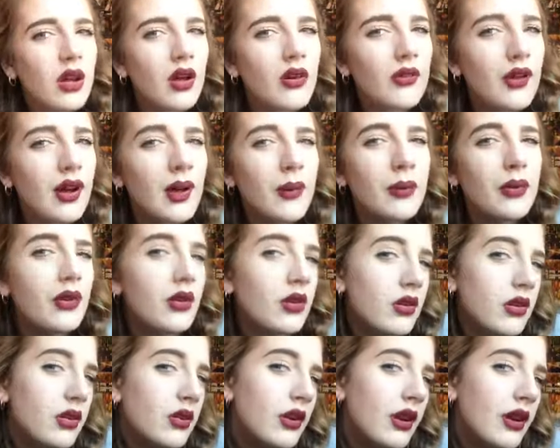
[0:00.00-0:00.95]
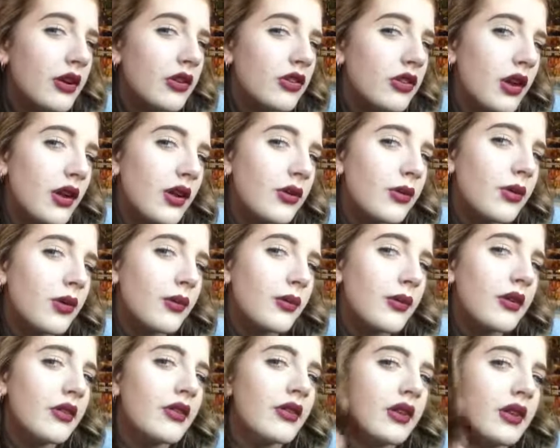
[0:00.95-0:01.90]
Have I put eyeshadow
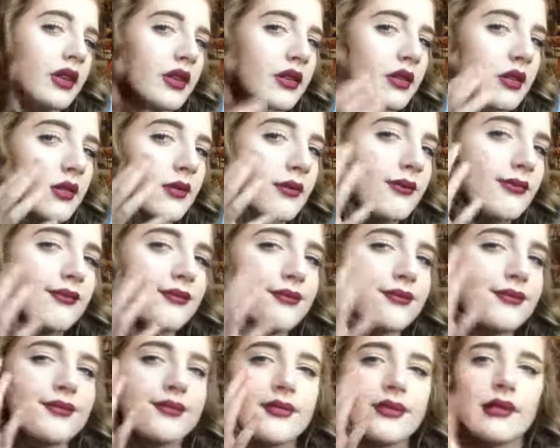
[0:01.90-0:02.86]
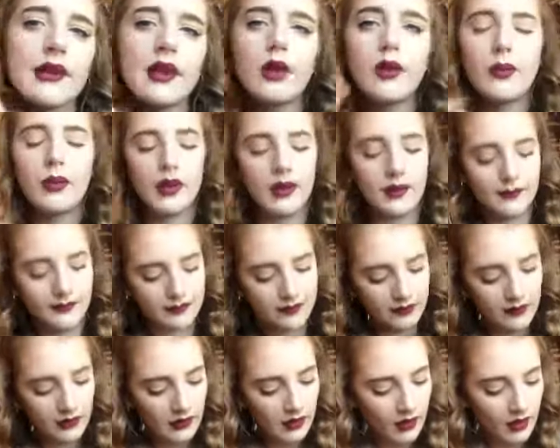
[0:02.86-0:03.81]
on my face? A little bit.
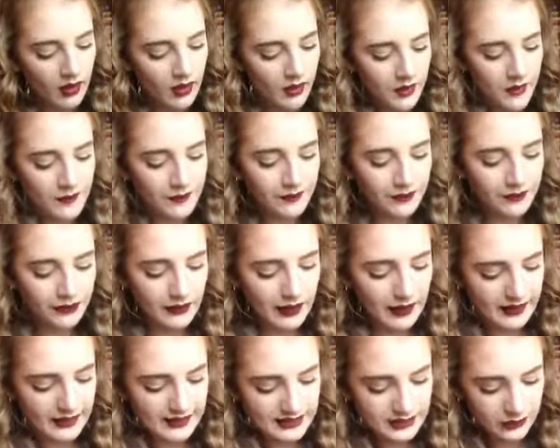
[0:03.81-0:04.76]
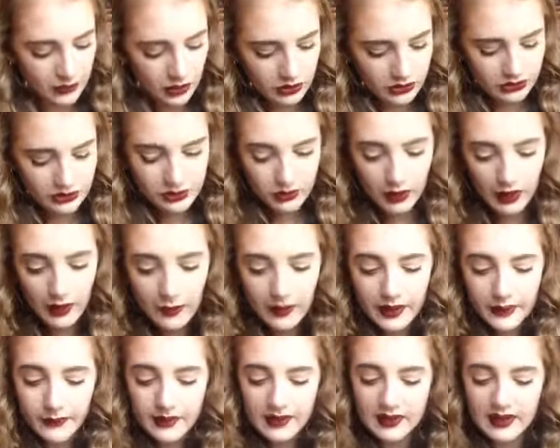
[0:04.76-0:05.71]
It swatches quite
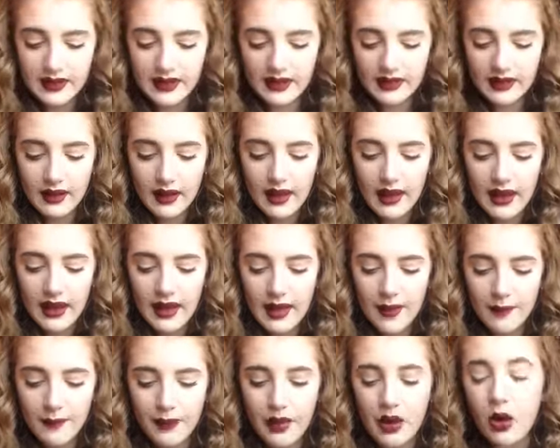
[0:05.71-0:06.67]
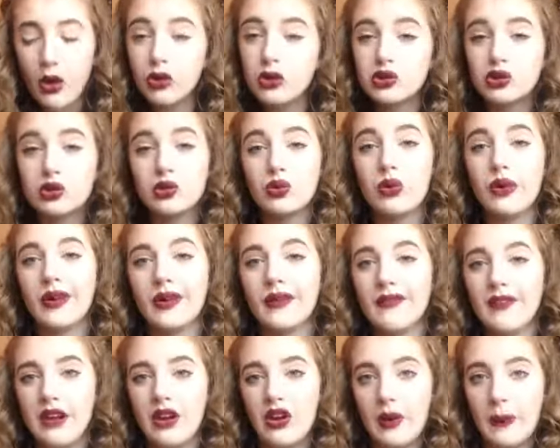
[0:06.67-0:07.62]
pigmented, but also
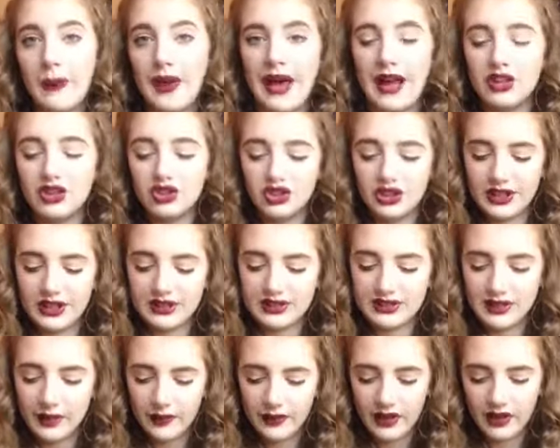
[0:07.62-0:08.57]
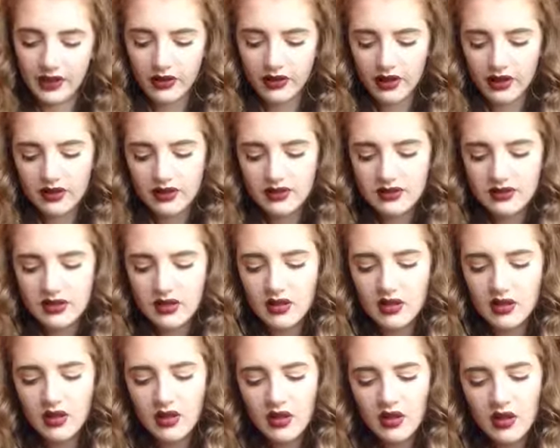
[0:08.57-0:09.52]
very patchy in some areas.
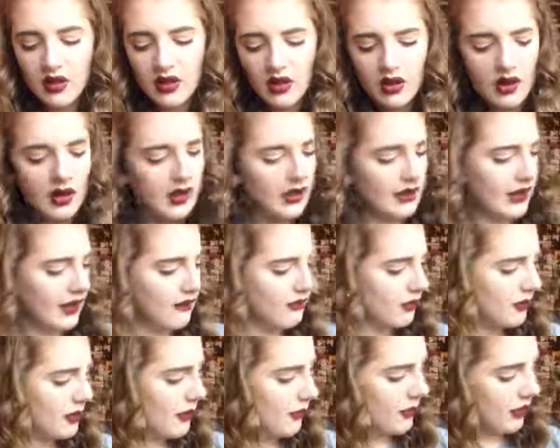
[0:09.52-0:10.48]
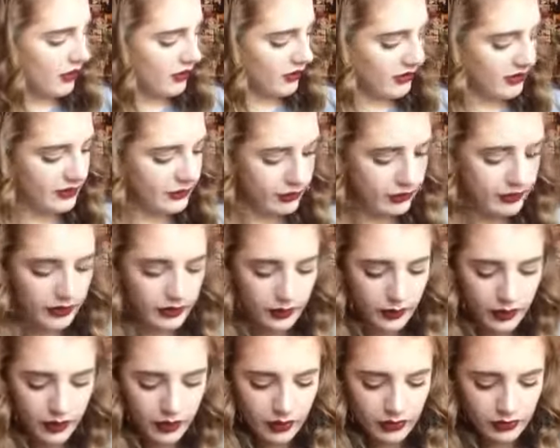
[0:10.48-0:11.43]
I can't remember how this one
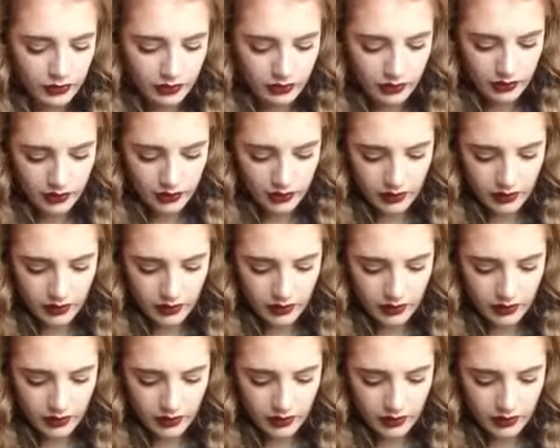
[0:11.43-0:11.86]
swatched.